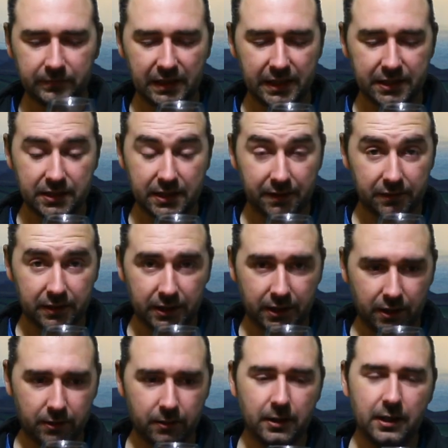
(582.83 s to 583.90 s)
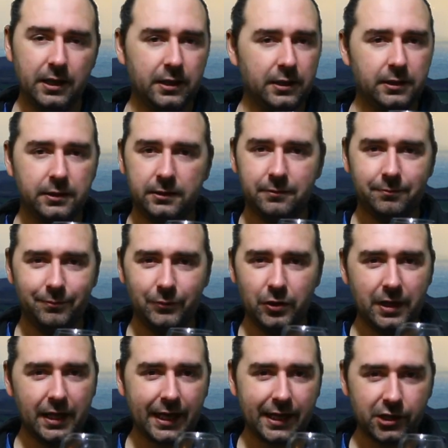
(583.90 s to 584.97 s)
Let's give it a go.
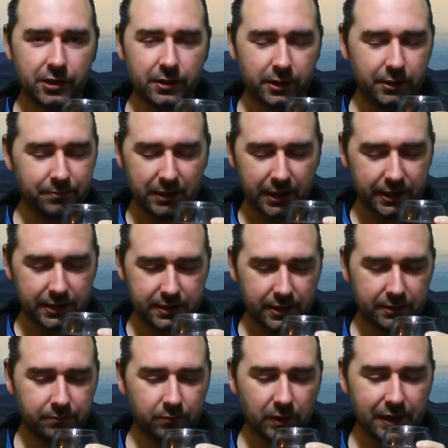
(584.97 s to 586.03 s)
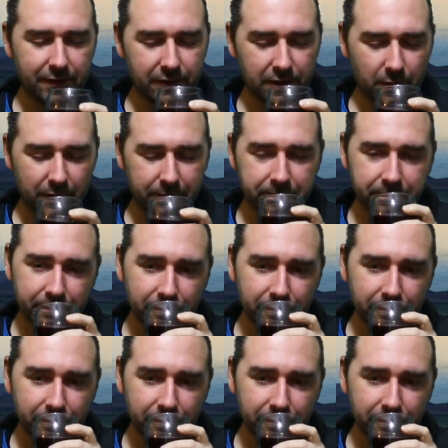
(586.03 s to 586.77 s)
You can add sugar, like I said, whatever you want.